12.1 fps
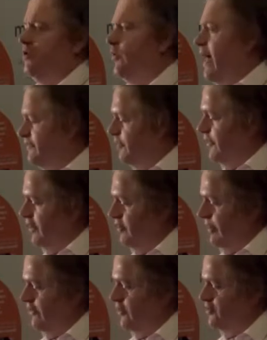We have to think
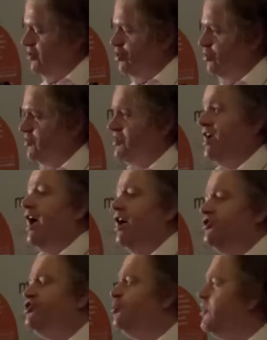about those issues. Do